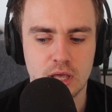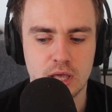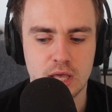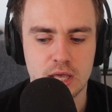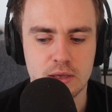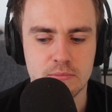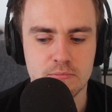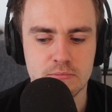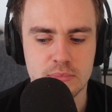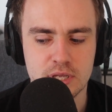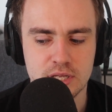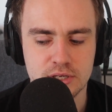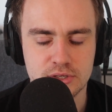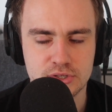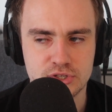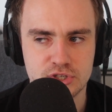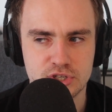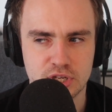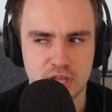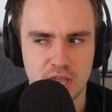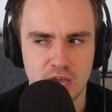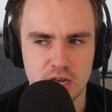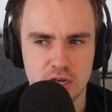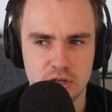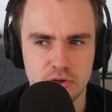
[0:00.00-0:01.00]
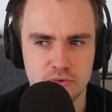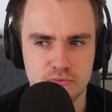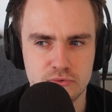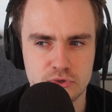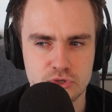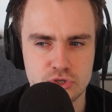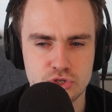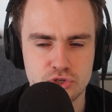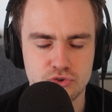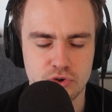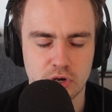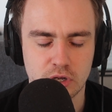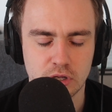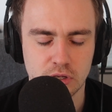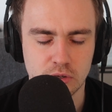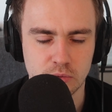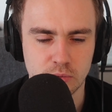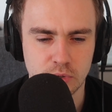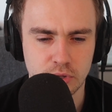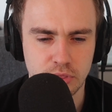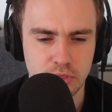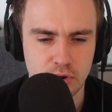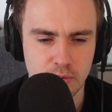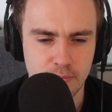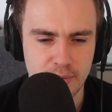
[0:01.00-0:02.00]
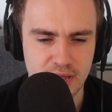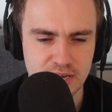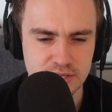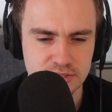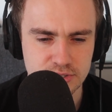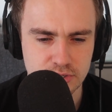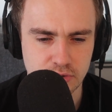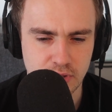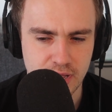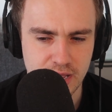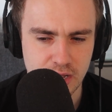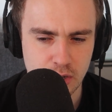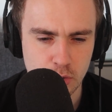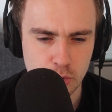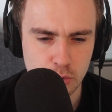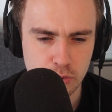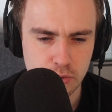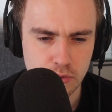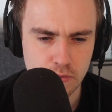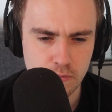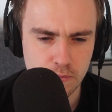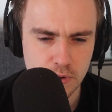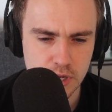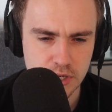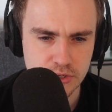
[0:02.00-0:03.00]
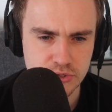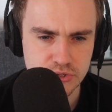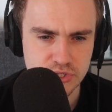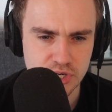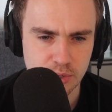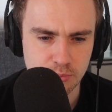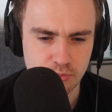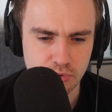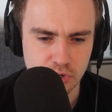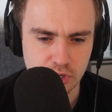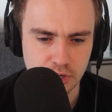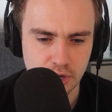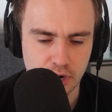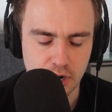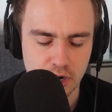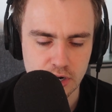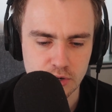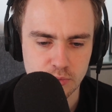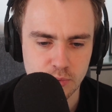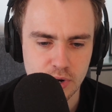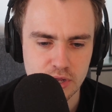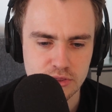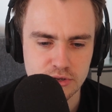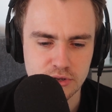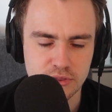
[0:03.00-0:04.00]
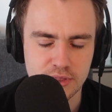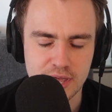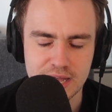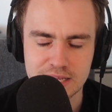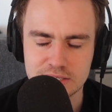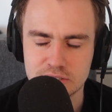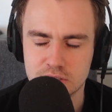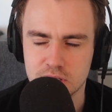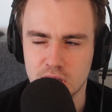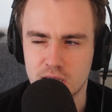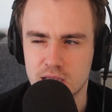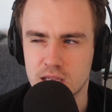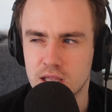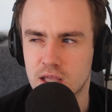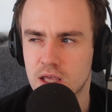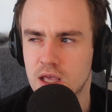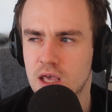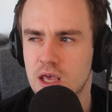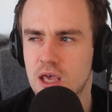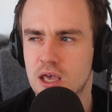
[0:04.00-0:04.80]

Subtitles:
it means to kind of struggle with their mental health in some regard, whether that's like